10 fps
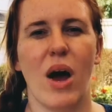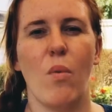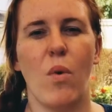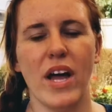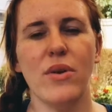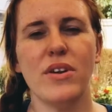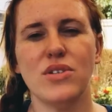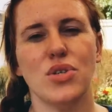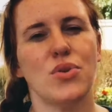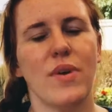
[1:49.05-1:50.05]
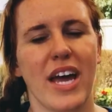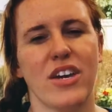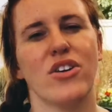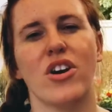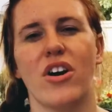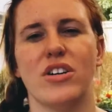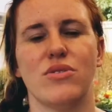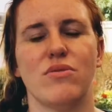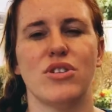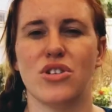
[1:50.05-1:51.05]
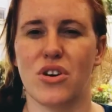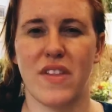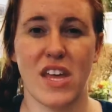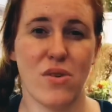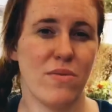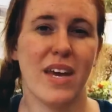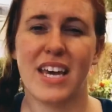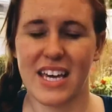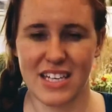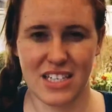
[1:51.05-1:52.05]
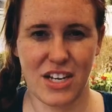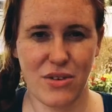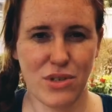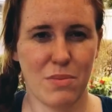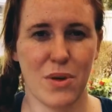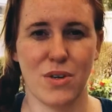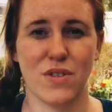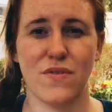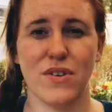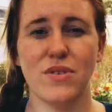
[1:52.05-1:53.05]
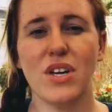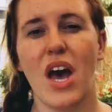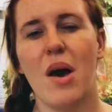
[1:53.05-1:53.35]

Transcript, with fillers: what you can do in your garden to ensure that you continue to produce fruit,